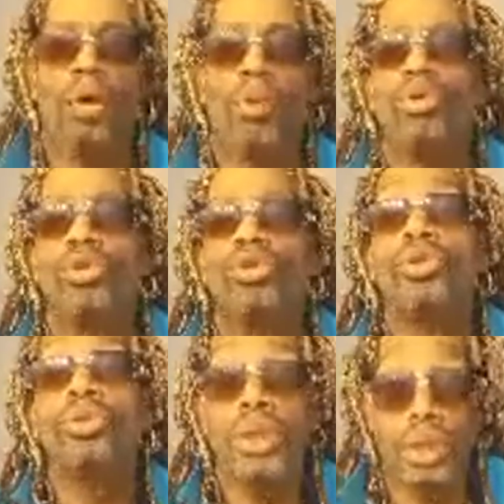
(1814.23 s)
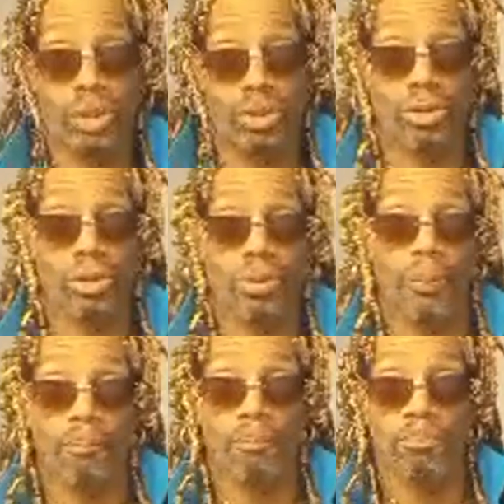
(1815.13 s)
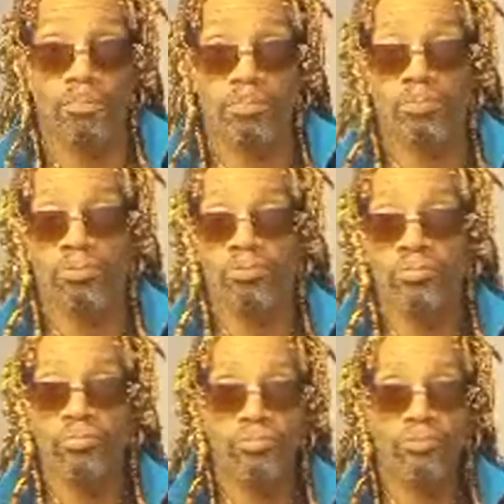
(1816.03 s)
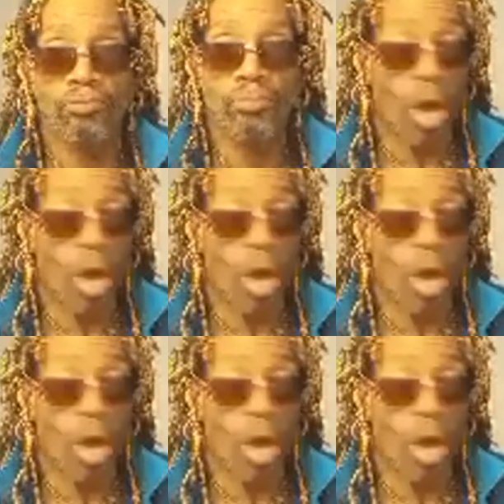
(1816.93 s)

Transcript: would do this to you. Oh,